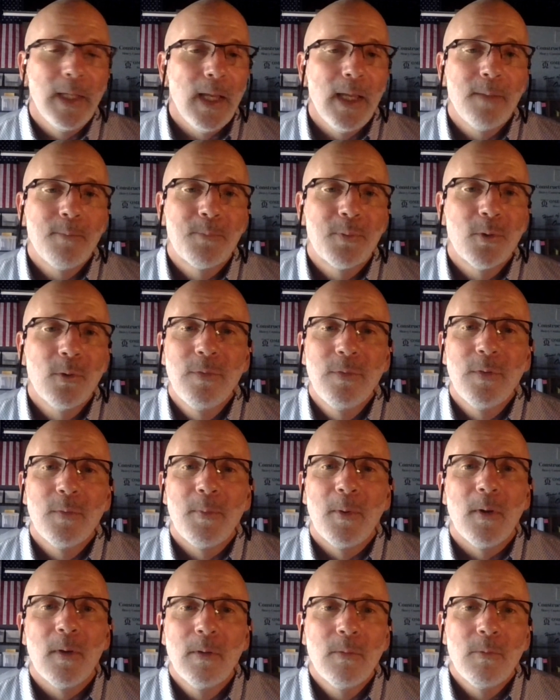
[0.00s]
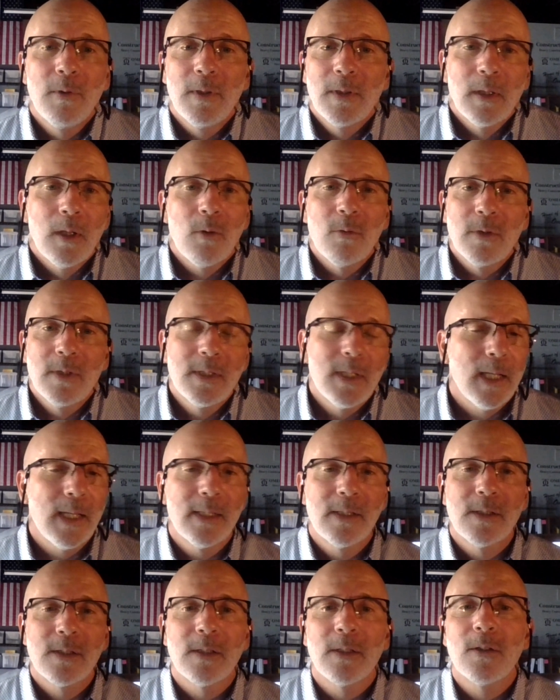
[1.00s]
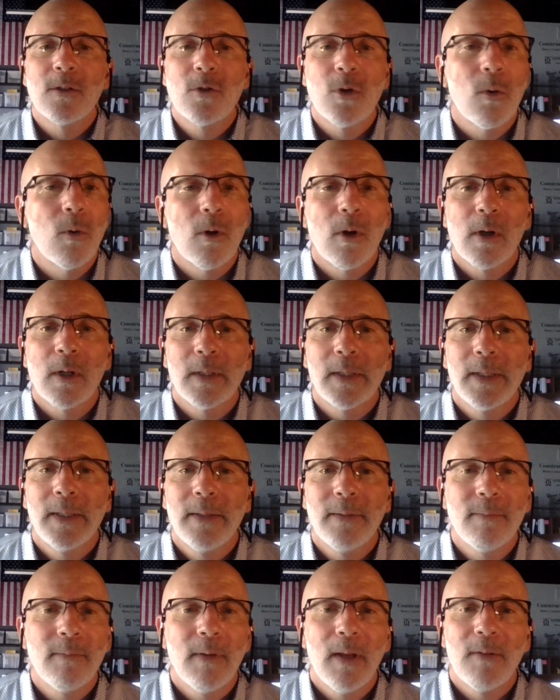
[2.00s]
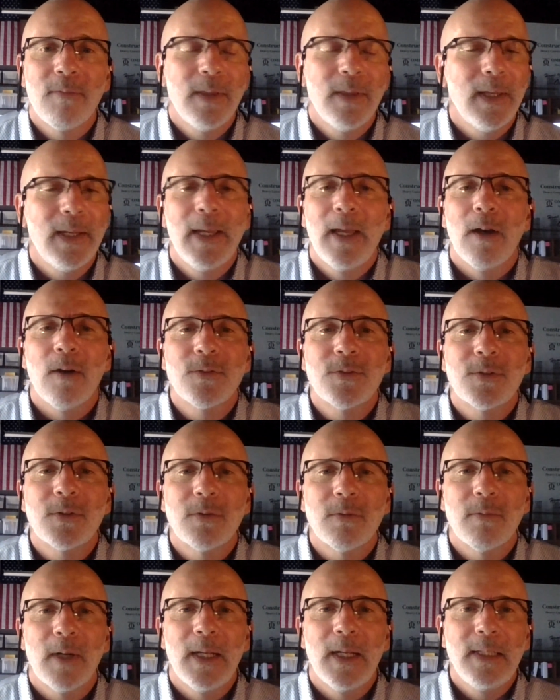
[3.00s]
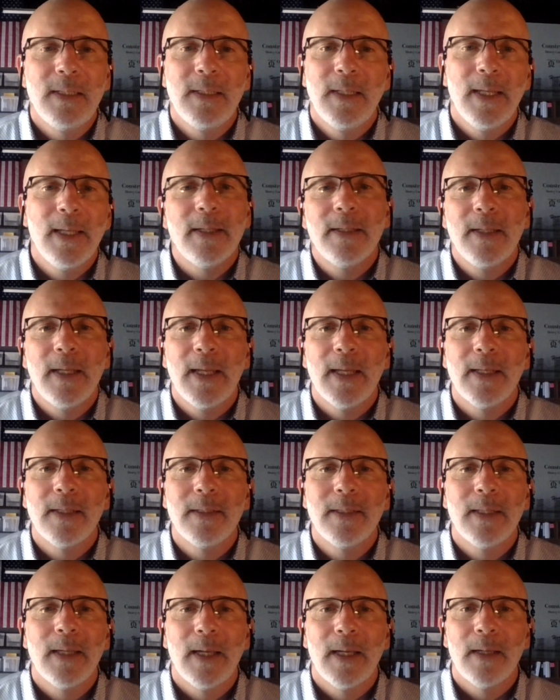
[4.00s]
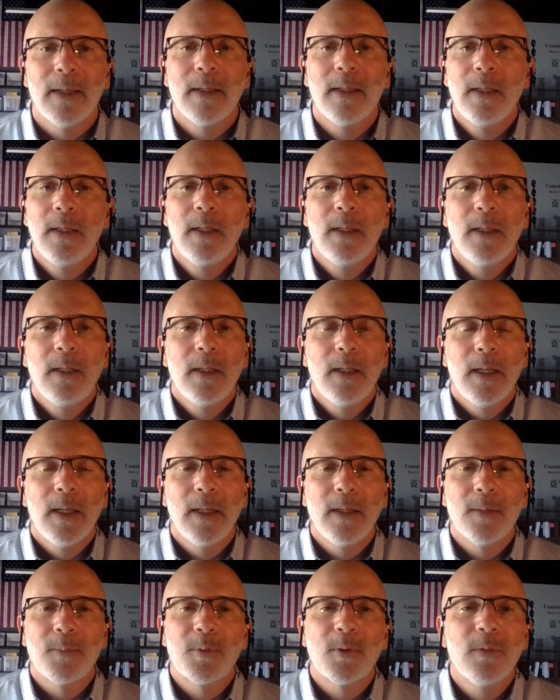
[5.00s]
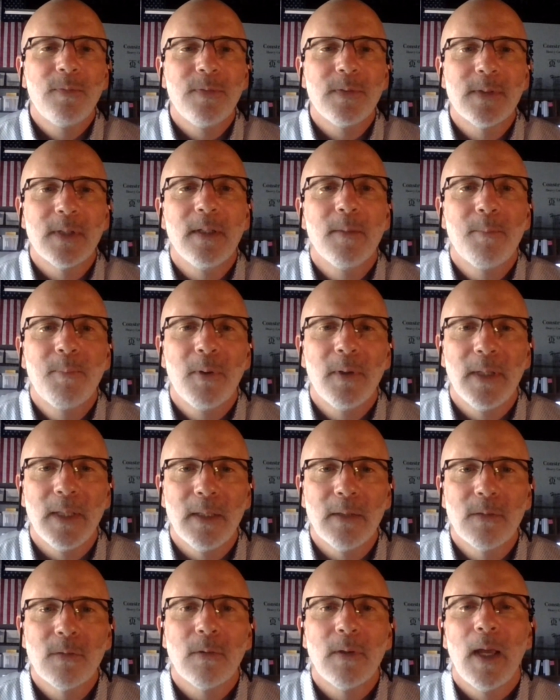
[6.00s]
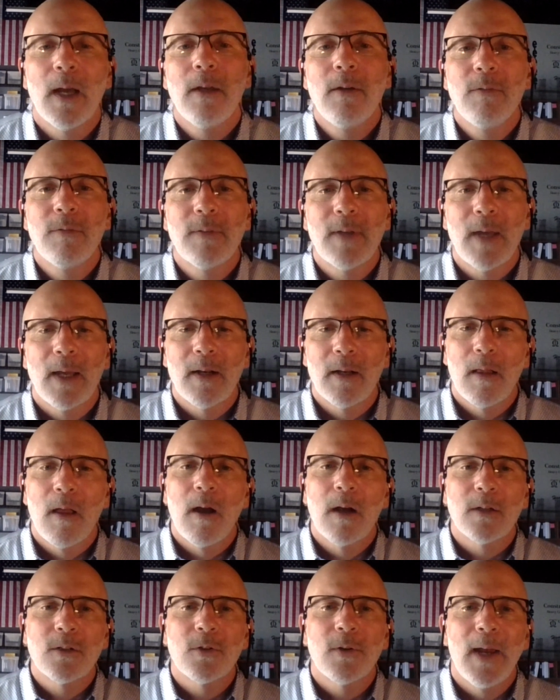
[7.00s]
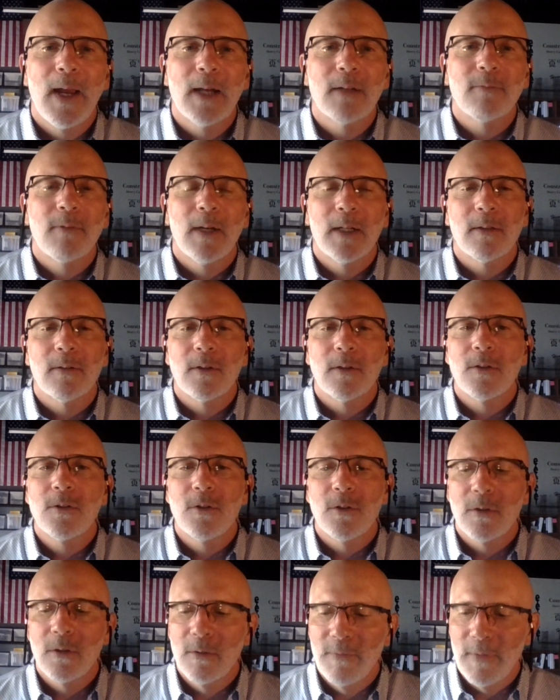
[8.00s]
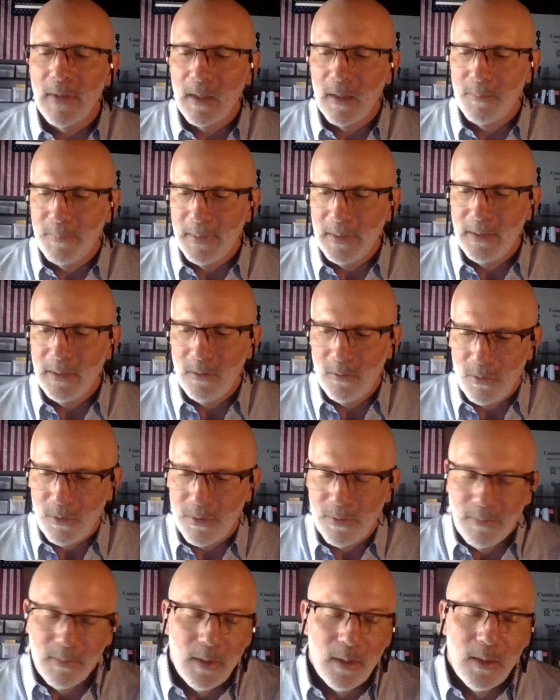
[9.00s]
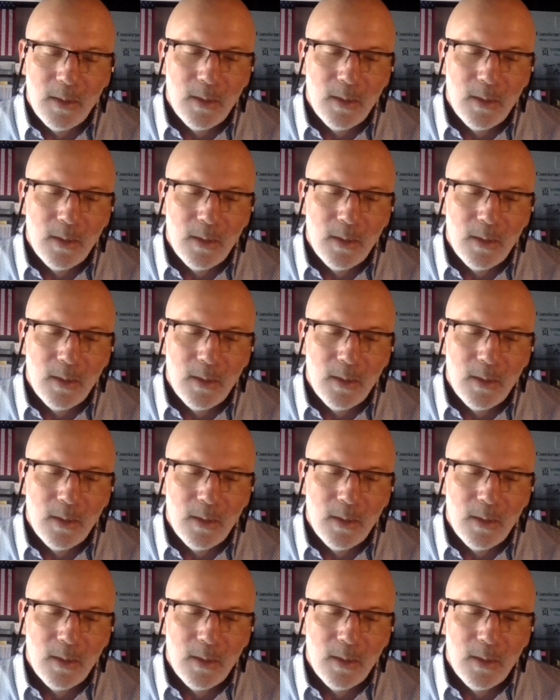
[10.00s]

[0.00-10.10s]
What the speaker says: yeah, and provable with load tests and torque and everything else, right? And the proof is in the pudding. So now you've got a long track record. You're developing new